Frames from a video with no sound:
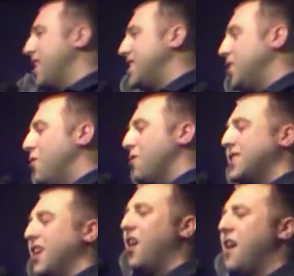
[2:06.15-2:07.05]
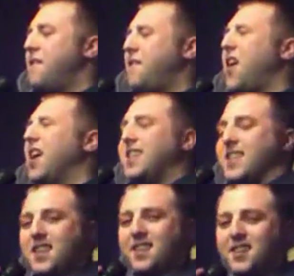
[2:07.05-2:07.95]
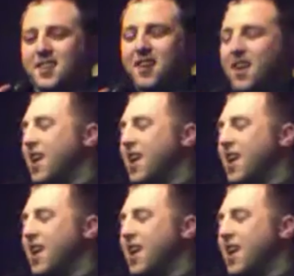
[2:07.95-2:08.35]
He talks at like 30 to the dozen,